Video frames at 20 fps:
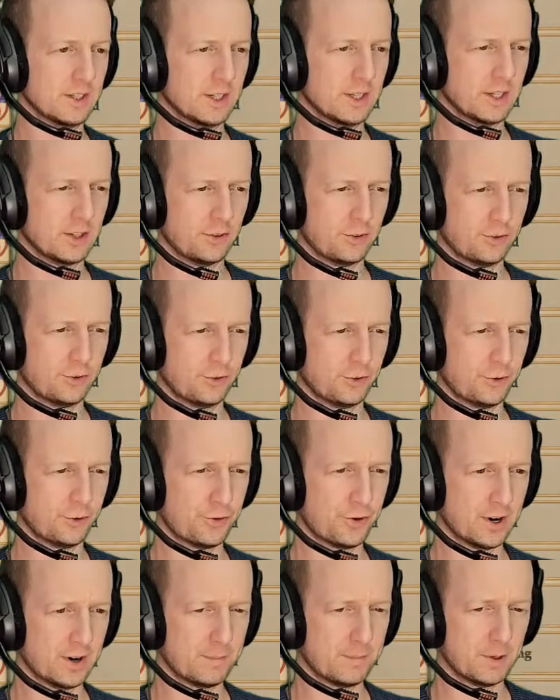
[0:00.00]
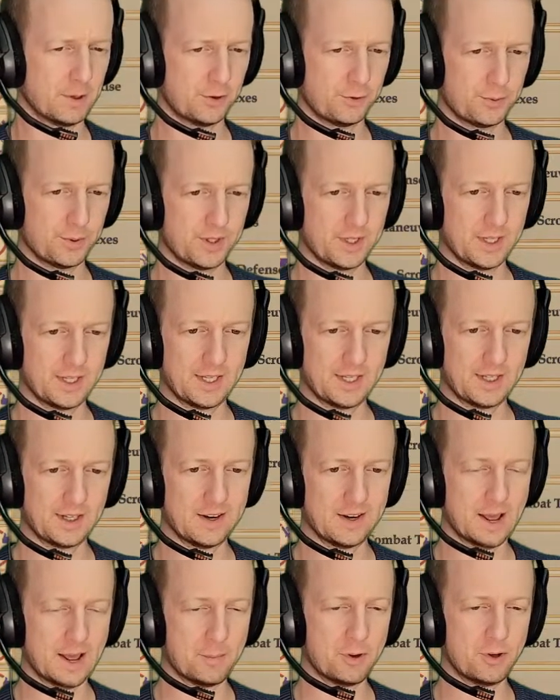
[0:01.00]
Yeah, because it's just straight up +1 to hit
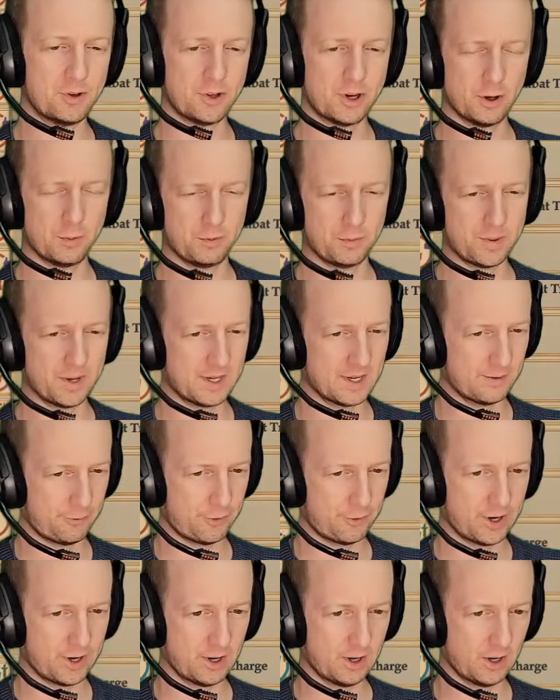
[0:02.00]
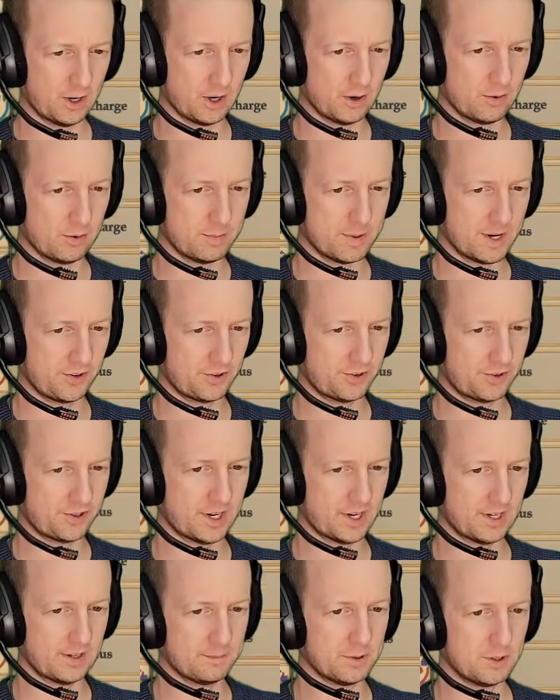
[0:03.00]
and damage. It helps make up for our lower base
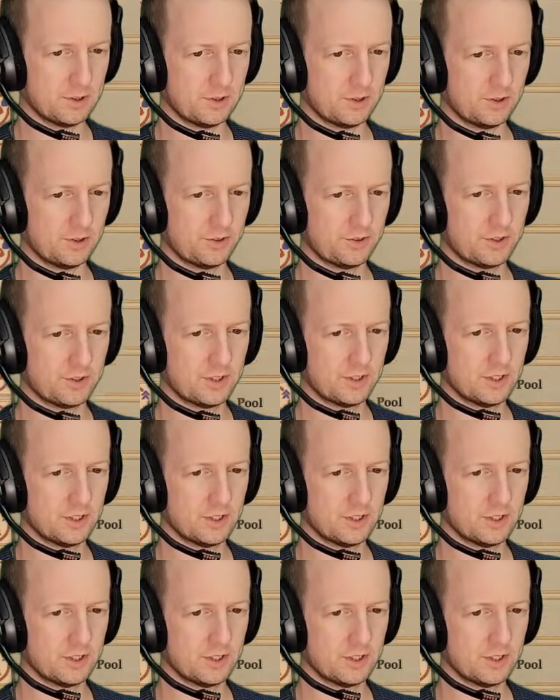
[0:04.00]
attack bonus.